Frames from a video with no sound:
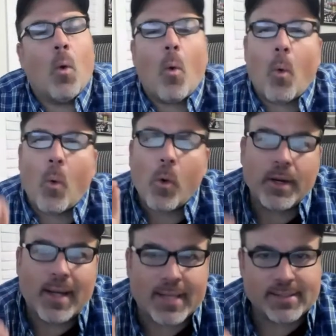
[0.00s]

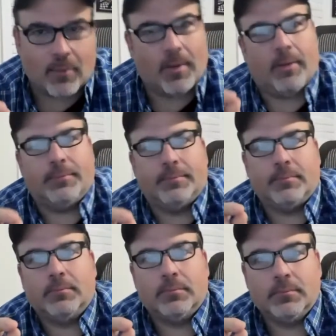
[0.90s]
organize it well.
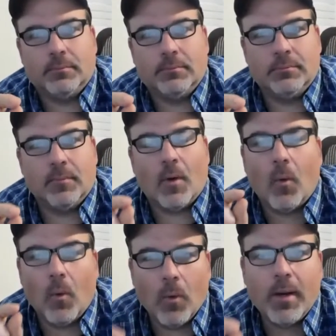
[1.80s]

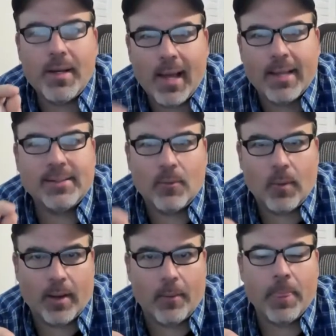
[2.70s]
Organize it
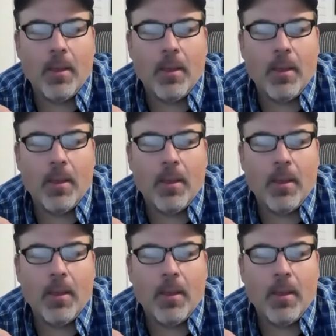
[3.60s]
well.